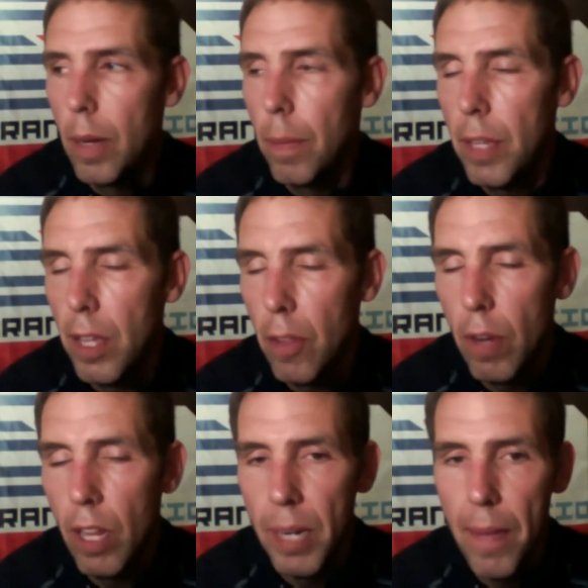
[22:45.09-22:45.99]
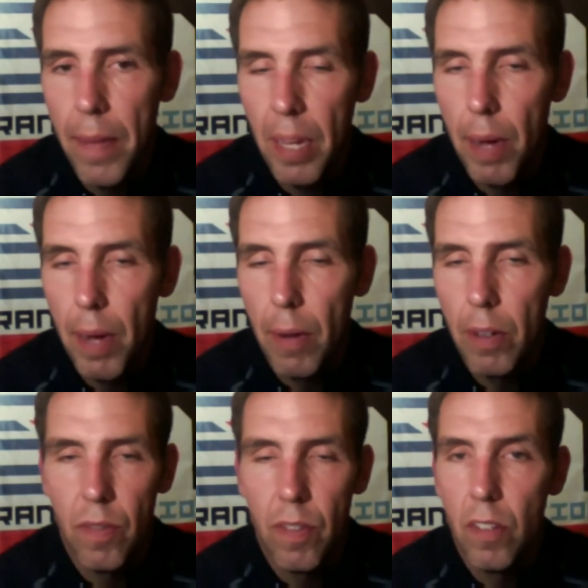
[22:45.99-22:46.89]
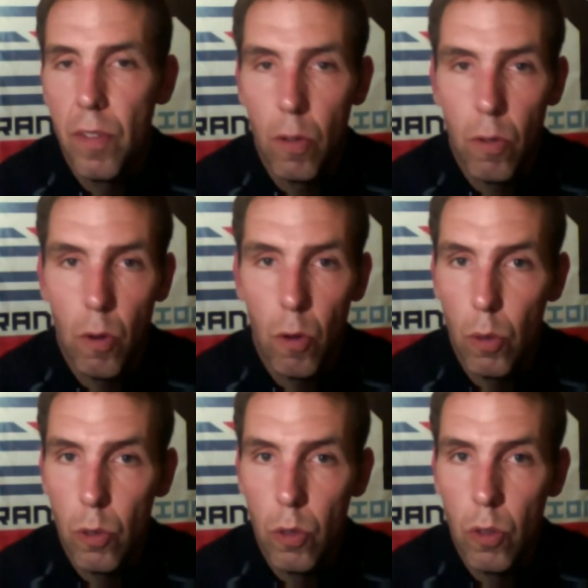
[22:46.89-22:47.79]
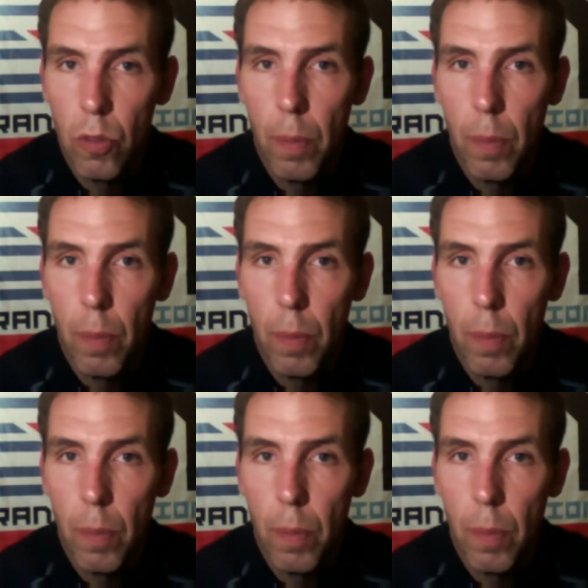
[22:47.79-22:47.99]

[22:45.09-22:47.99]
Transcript: The other element I think about is Velcro closures.